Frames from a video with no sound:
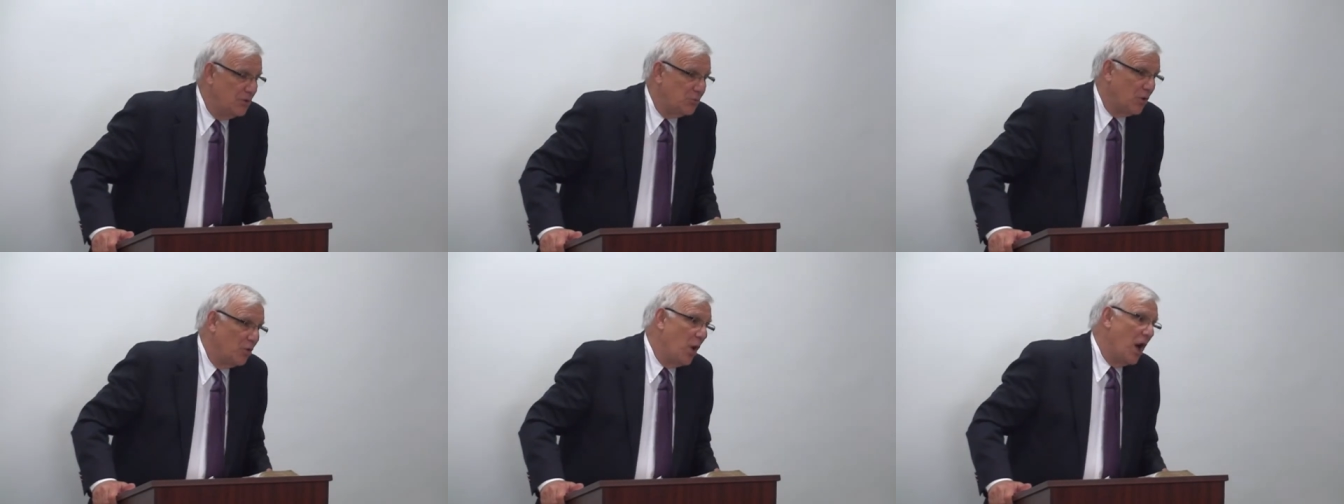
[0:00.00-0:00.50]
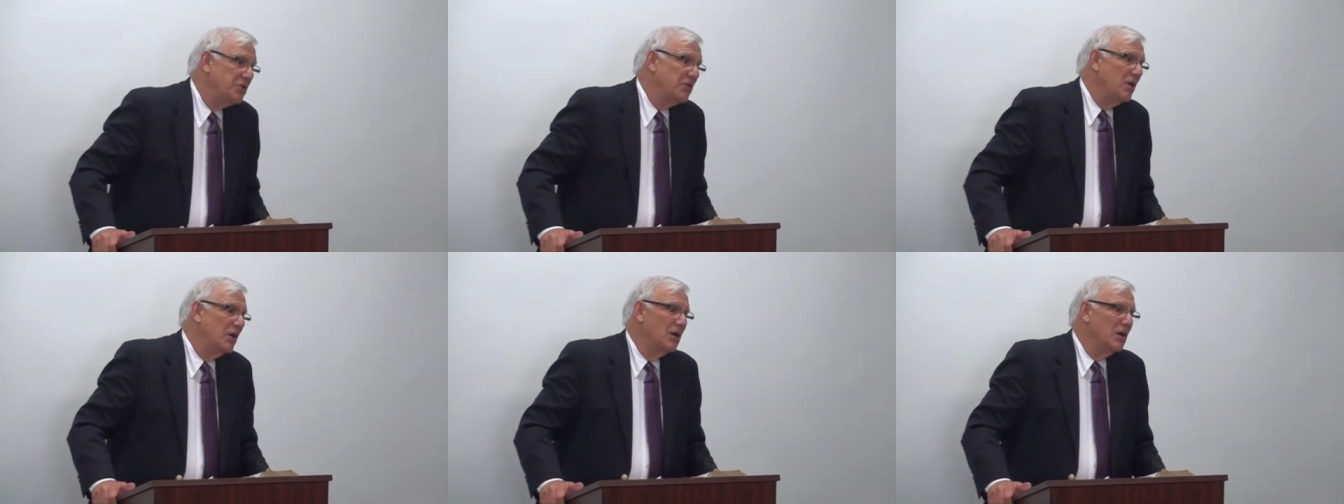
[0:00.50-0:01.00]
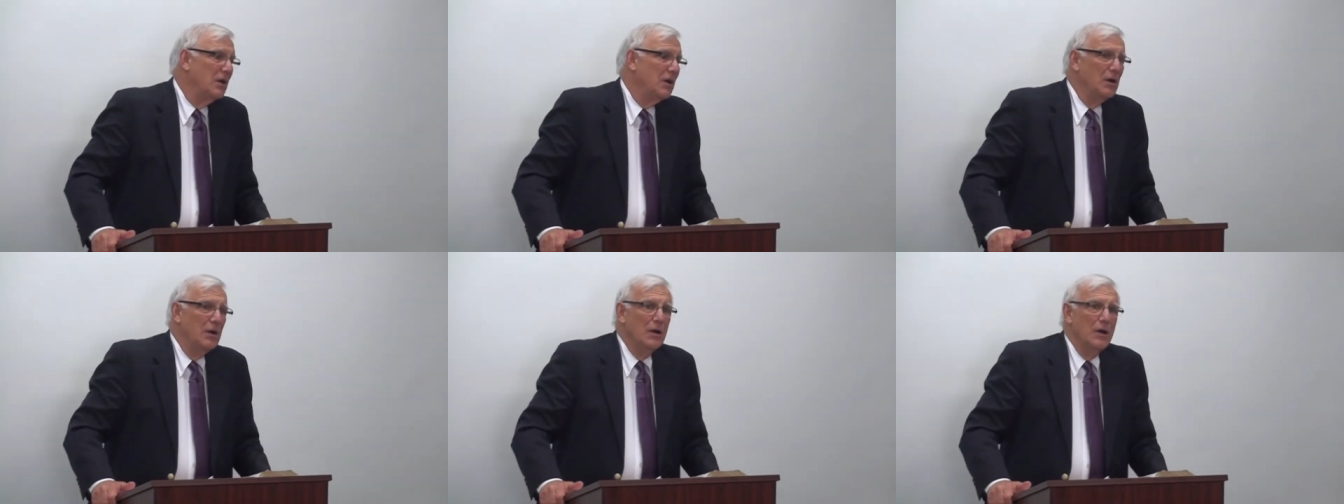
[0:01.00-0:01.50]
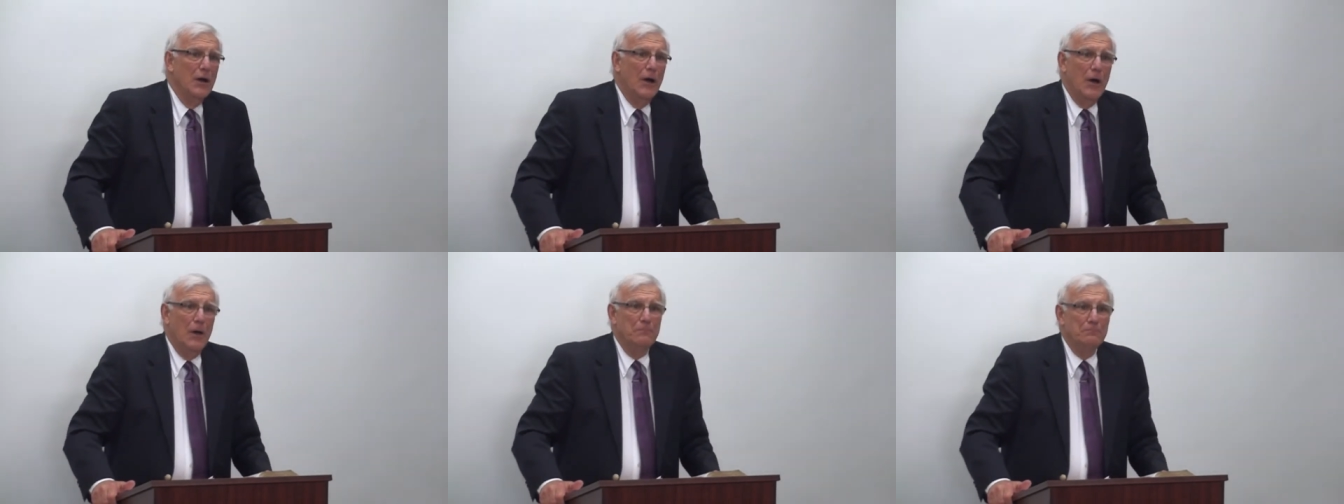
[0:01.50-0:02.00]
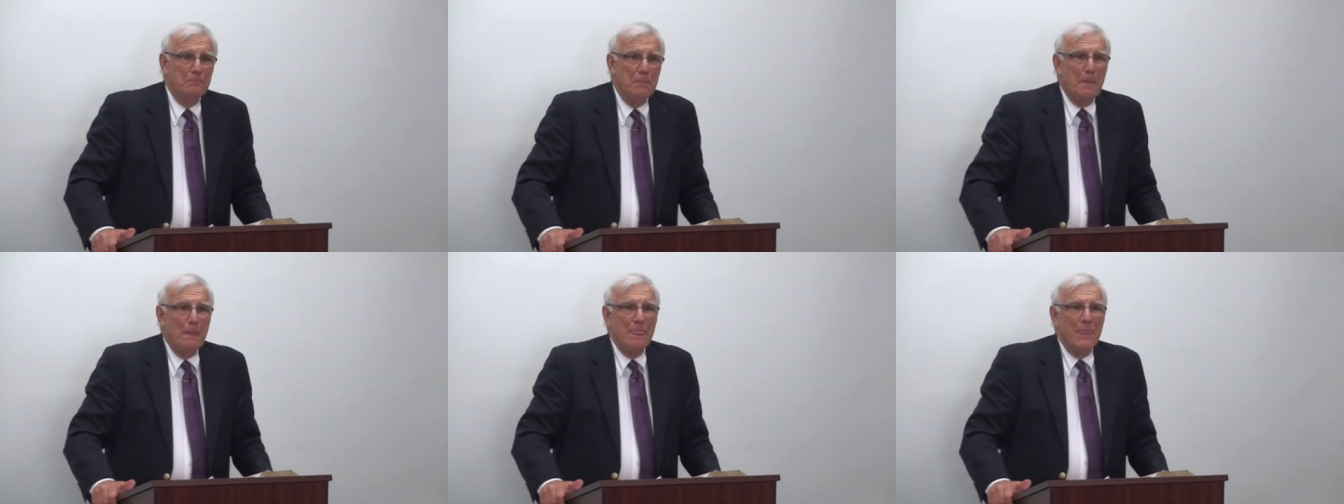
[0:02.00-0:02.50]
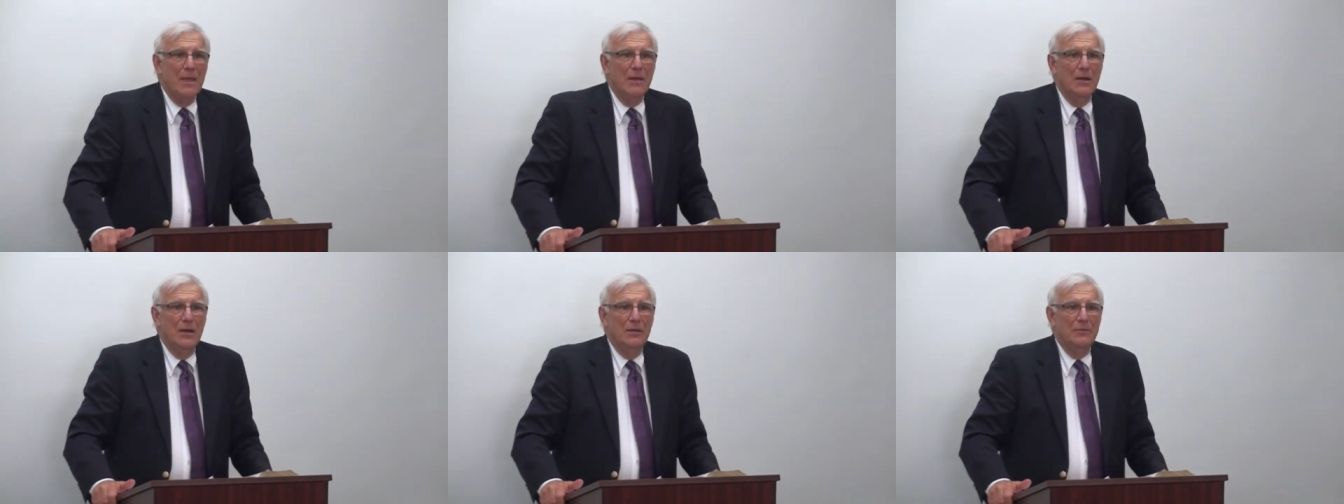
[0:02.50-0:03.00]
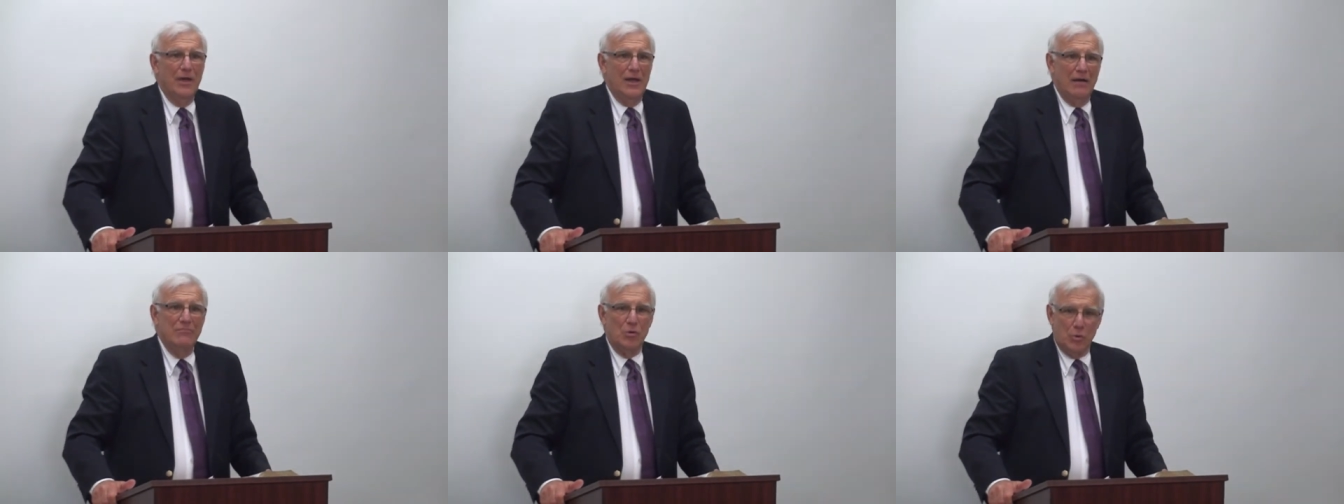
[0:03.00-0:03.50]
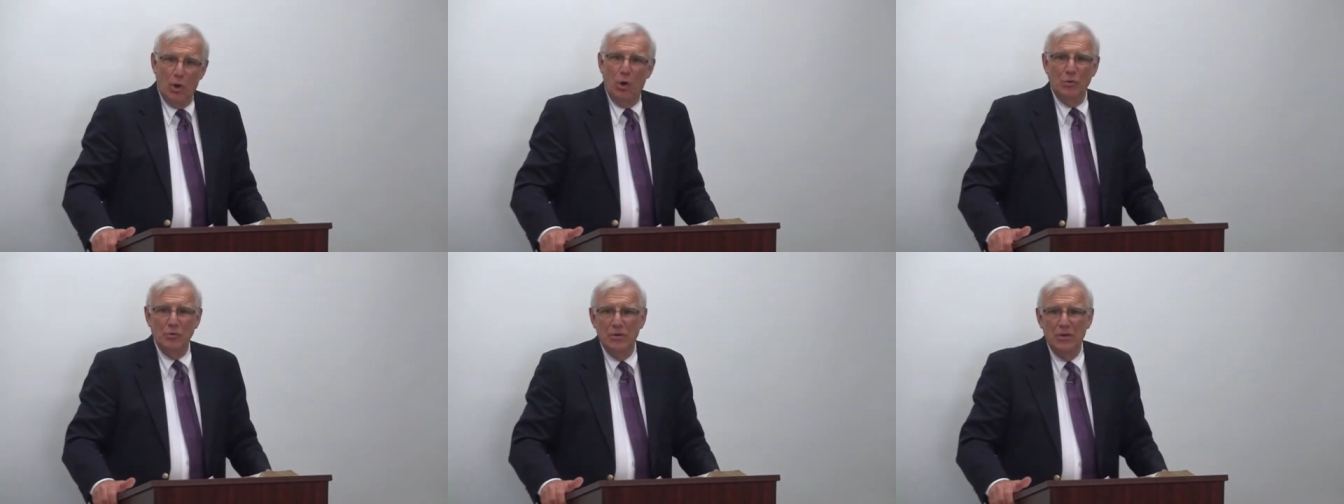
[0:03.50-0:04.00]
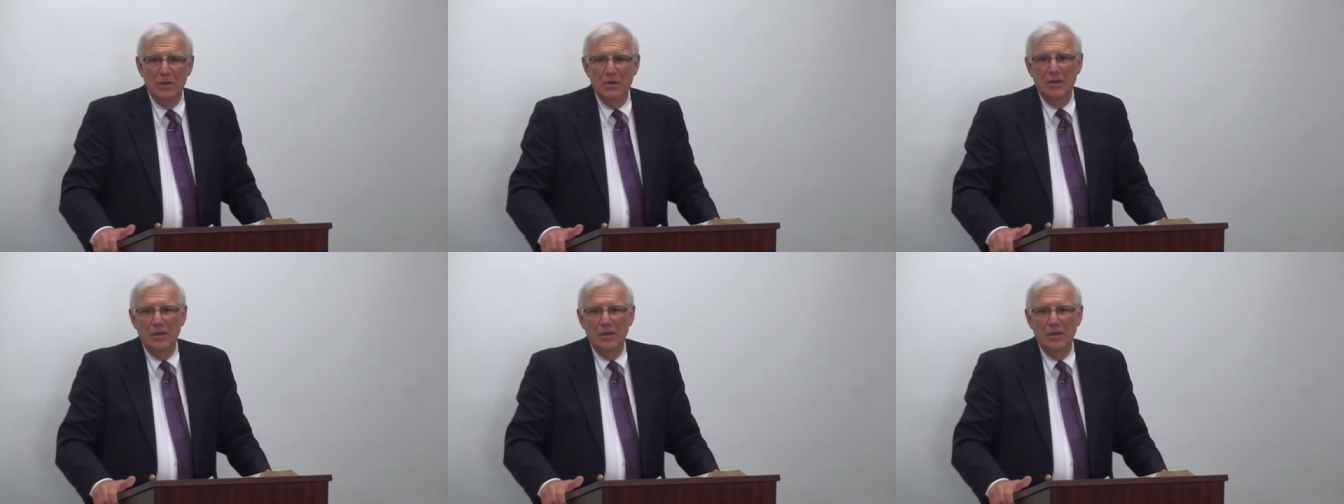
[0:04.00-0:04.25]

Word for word: in Rwanda. Um, they have their own